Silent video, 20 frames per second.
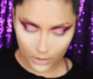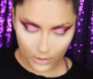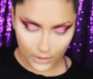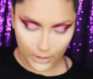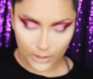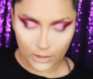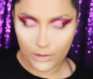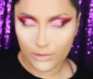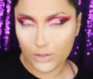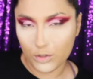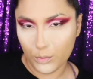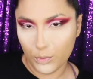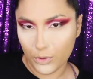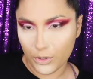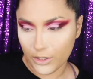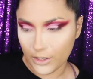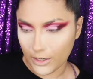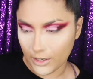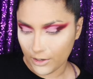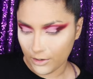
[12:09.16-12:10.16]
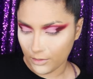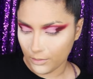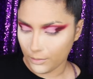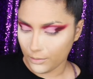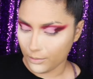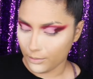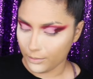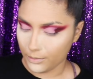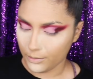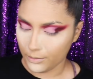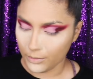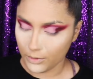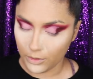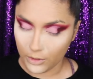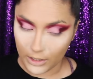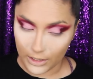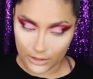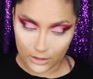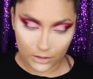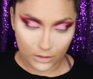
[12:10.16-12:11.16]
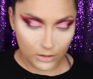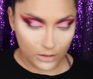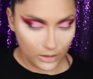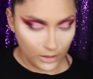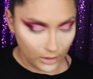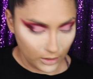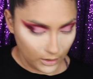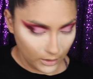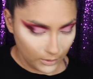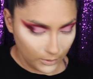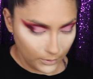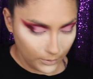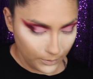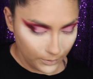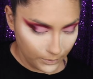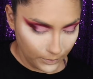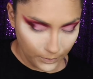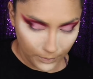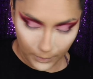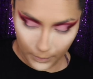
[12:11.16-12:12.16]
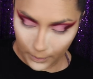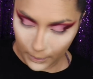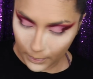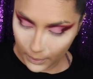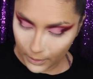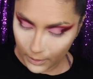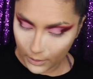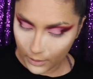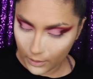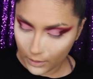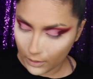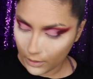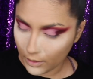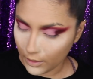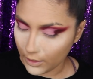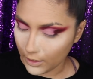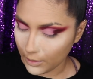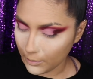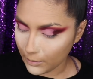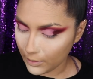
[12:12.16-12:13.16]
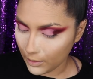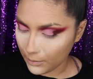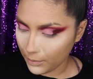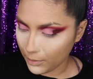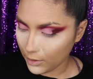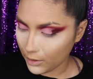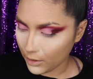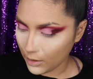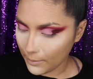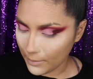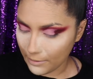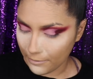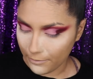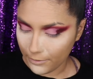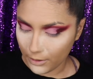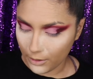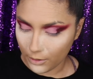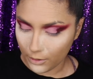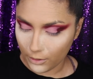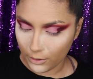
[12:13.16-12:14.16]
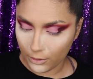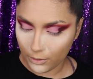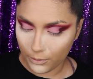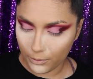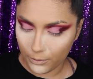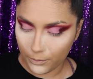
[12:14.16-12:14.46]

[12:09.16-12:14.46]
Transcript: I don't have to point it out. You guys could see it. And I'm gonna put it on my finger.